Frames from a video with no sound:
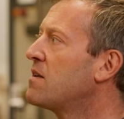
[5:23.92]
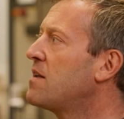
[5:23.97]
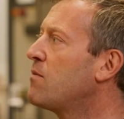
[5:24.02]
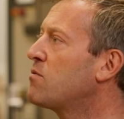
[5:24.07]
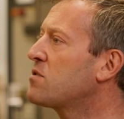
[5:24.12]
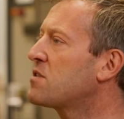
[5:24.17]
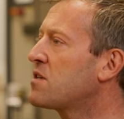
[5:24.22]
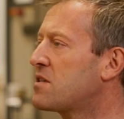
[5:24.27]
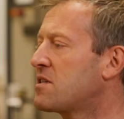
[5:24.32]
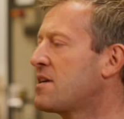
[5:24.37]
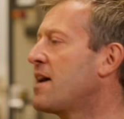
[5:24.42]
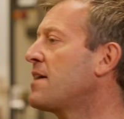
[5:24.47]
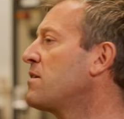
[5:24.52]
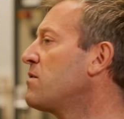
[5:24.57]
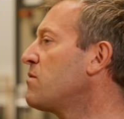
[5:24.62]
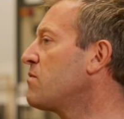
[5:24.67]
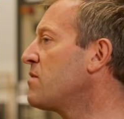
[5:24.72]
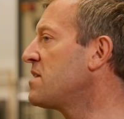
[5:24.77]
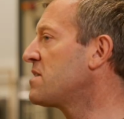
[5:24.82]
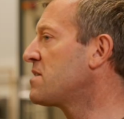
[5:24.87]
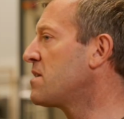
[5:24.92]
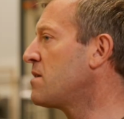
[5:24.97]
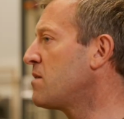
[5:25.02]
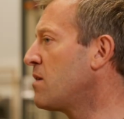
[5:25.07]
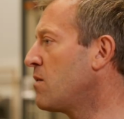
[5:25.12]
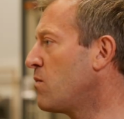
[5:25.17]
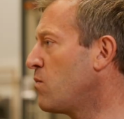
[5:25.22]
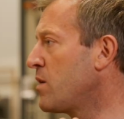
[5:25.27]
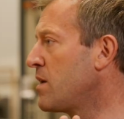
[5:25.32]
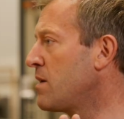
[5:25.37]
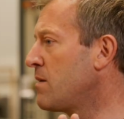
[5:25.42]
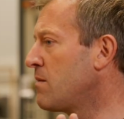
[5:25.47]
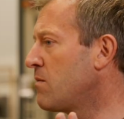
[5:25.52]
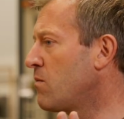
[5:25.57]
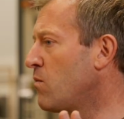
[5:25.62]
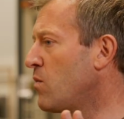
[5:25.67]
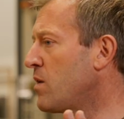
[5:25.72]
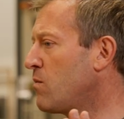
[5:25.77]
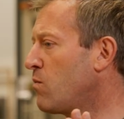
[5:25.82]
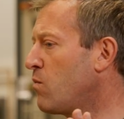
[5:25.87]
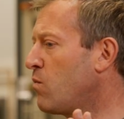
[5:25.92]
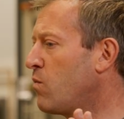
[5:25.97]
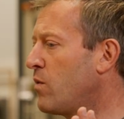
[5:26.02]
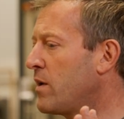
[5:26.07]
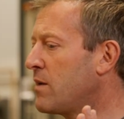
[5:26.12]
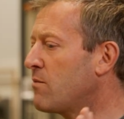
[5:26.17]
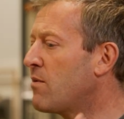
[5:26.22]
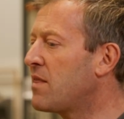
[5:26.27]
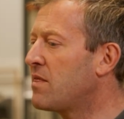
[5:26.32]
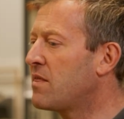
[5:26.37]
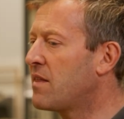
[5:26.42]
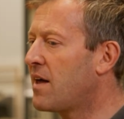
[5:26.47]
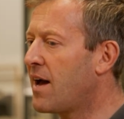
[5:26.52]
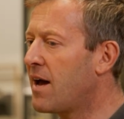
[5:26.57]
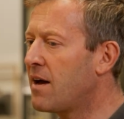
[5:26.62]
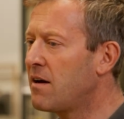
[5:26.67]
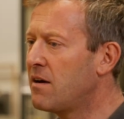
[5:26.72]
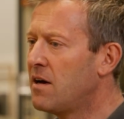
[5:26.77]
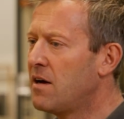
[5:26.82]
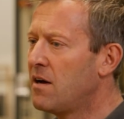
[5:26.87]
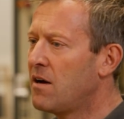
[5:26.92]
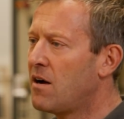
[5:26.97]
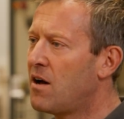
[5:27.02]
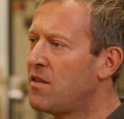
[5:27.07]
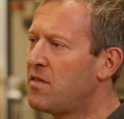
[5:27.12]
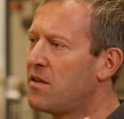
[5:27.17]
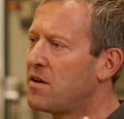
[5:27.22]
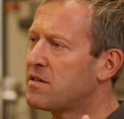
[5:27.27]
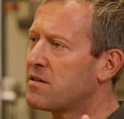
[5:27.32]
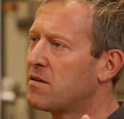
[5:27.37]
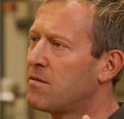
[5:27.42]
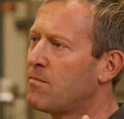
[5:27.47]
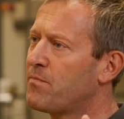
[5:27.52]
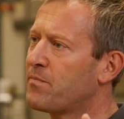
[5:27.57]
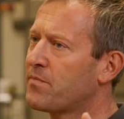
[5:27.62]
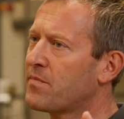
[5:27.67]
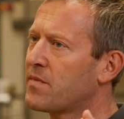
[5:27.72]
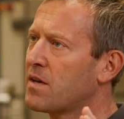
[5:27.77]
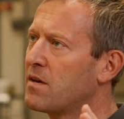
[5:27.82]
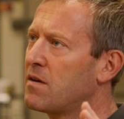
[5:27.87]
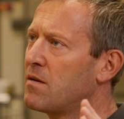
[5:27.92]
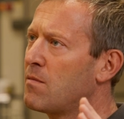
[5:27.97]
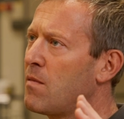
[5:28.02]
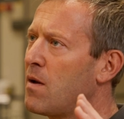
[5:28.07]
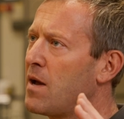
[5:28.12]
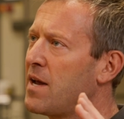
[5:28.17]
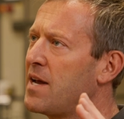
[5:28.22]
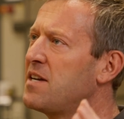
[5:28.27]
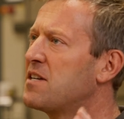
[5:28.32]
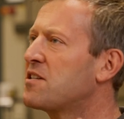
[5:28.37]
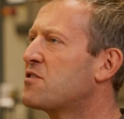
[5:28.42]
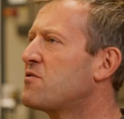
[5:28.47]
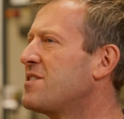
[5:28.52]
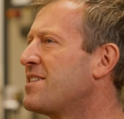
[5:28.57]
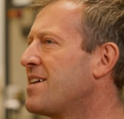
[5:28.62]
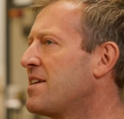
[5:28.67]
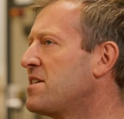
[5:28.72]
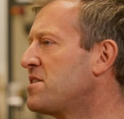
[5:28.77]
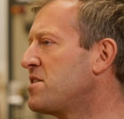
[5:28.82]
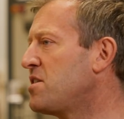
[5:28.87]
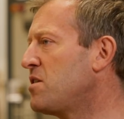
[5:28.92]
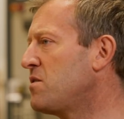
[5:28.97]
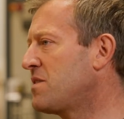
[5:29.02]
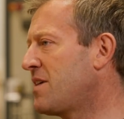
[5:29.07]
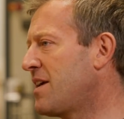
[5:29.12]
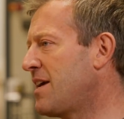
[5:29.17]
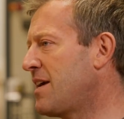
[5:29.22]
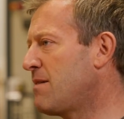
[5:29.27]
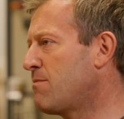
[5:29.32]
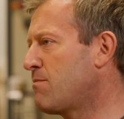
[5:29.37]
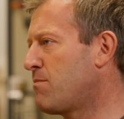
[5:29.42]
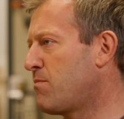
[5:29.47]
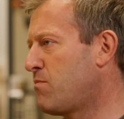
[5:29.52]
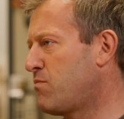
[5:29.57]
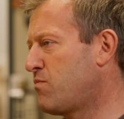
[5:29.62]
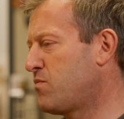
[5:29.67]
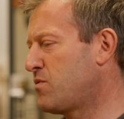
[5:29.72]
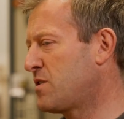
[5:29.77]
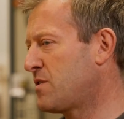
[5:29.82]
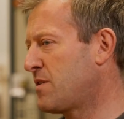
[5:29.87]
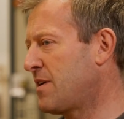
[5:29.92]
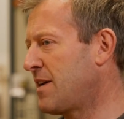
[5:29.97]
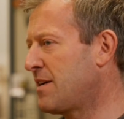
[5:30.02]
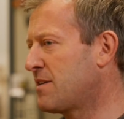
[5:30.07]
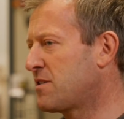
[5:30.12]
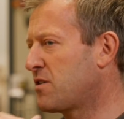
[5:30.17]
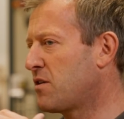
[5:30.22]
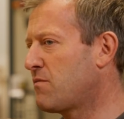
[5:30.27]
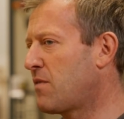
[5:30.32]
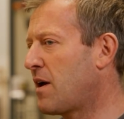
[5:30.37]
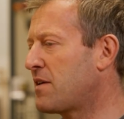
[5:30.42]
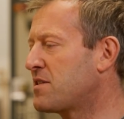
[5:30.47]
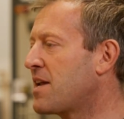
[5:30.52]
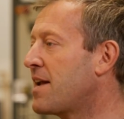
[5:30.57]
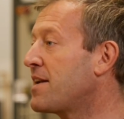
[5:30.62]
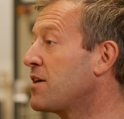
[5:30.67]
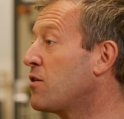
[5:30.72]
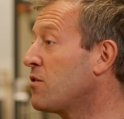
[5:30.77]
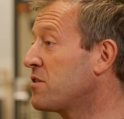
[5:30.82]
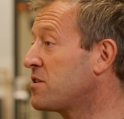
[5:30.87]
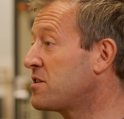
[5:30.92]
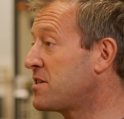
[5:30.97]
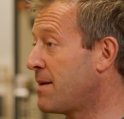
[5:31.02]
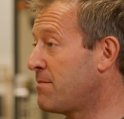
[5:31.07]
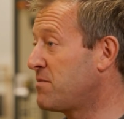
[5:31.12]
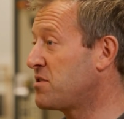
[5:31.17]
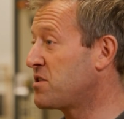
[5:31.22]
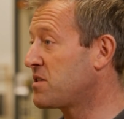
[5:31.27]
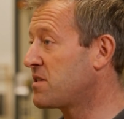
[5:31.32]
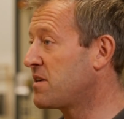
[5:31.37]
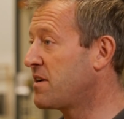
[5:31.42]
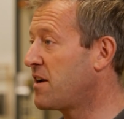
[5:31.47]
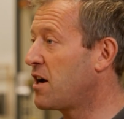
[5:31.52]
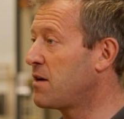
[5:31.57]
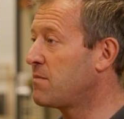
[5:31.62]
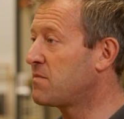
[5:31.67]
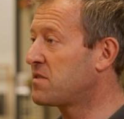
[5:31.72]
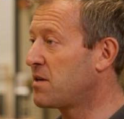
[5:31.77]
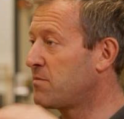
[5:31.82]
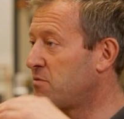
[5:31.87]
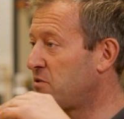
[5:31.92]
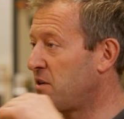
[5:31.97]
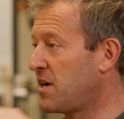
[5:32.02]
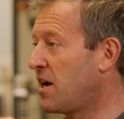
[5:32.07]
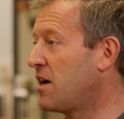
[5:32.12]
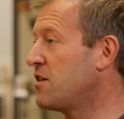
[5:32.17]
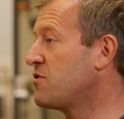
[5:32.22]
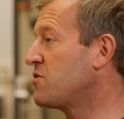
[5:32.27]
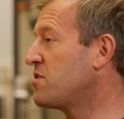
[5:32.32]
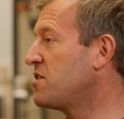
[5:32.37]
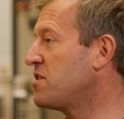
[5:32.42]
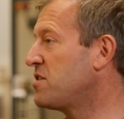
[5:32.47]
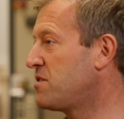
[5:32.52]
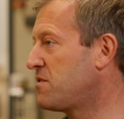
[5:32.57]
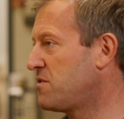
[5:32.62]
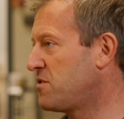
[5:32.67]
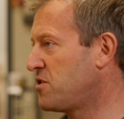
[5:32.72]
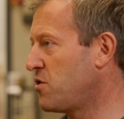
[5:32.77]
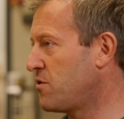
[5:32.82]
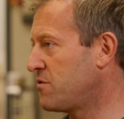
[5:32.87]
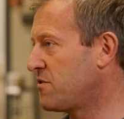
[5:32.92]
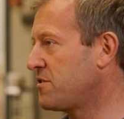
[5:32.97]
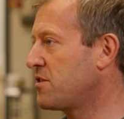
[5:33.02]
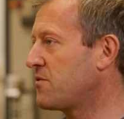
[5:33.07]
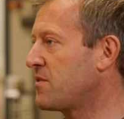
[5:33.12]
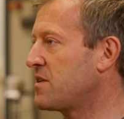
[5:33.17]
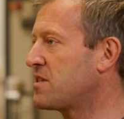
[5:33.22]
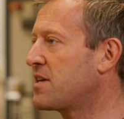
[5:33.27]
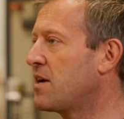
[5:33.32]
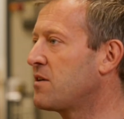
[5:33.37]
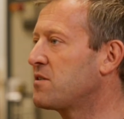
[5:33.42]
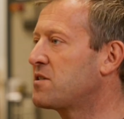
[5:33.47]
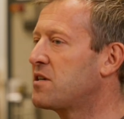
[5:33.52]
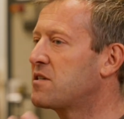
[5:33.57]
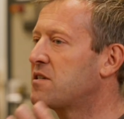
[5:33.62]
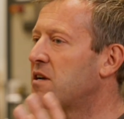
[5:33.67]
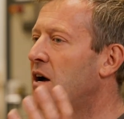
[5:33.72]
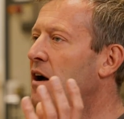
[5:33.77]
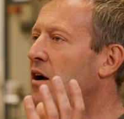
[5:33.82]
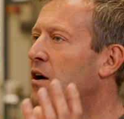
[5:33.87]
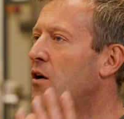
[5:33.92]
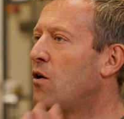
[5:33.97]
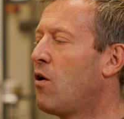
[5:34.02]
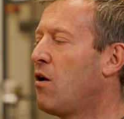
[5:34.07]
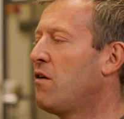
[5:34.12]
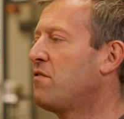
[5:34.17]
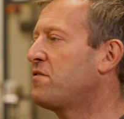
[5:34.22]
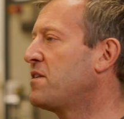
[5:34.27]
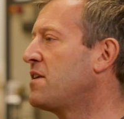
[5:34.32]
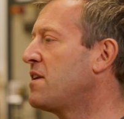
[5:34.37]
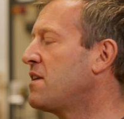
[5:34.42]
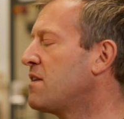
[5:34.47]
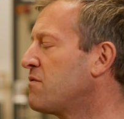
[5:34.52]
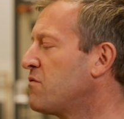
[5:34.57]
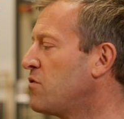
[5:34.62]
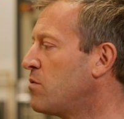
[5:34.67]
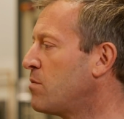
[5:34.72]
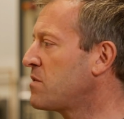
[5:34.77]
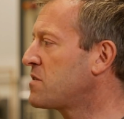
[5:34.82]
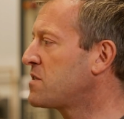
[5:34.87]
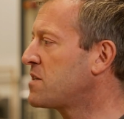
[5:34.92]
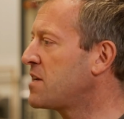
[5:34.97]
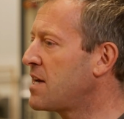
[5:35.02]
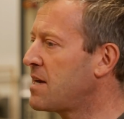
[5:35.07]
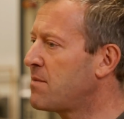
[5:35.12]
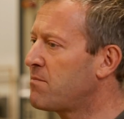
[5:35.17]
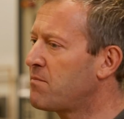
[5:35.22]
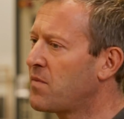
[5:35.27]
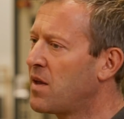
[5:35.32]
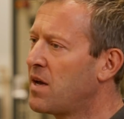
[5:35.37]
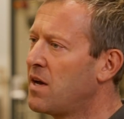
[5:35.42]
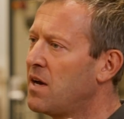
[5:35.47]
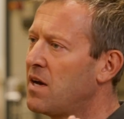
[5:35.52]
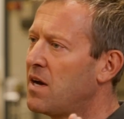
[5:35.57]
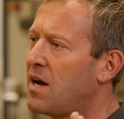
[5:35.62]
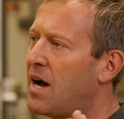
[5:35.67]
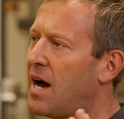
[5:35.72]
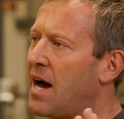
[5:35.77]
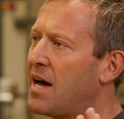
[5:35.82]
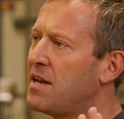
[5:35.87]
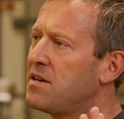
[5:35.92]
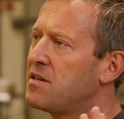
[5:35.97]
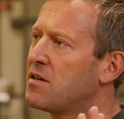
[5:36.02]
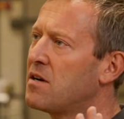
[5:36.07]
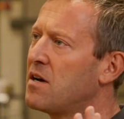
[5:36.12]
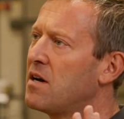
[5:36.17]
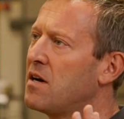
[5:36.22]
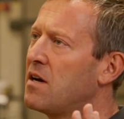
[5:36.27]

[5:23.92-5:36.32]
There was a second reason that we went there, and that industry tends to use heat between sort of slightly hotter temperatures than home, so between 100 and 200 degrees Celsius, often in the form of steam. And